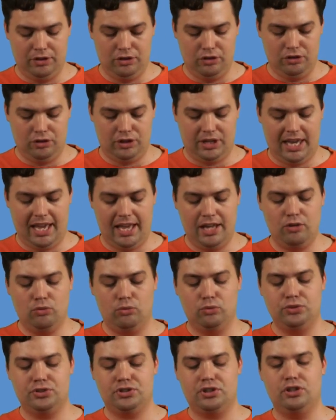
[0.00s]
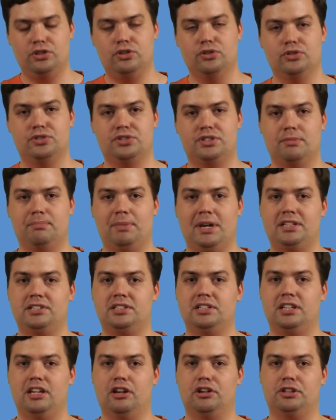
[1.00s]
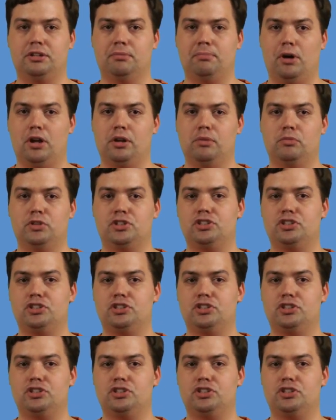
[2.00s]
you can also use the button here at the bottom,